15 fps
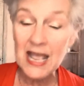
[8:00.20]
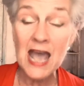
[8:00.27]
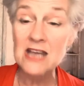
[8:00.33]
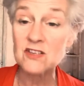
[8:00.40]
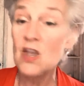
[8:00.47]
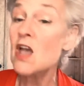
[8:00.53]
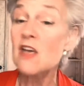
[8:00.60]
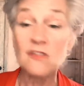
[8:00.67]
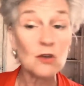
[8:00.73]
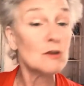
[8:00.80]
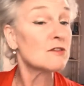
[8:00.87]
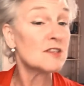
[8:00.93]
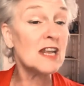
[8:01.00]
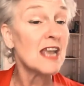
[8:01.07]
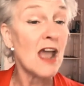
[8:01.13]
as
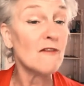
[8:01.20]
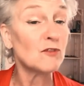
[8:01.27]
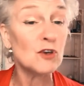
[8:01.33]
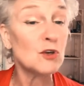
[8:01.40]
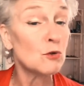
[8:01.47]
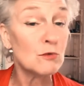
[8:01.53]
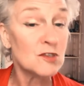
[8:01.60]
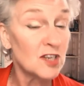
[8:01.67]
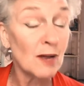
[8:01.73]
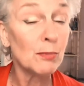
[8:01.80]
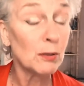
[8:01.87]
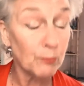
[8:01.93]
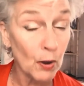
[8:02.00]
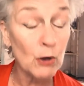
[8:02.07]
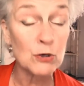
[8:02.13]
Thursday afternoon
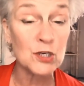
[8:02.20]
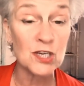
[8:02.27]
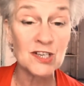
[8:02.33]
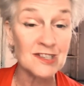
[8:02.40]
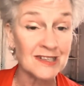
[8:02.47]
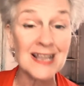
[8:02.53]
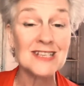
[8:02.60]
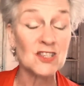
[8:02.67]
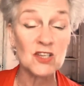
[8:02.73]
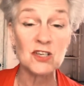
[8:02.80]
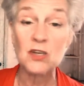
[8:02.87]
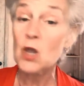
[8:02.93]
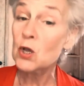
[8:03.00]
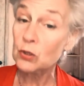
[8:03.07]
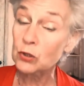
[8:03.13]
double potions
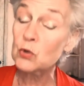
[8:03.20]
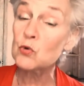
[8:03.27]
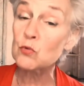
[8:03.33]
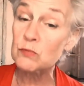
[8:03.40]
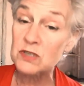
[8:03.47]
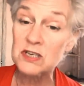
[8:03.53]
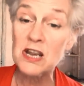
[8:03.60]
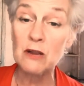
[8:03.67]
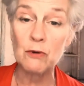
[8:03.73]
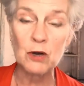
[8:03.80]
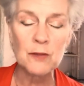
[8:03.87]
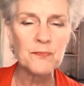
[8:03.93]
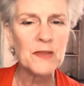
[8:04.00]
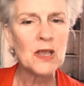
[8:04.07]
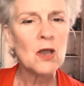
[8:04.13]
lesson loomed nearer,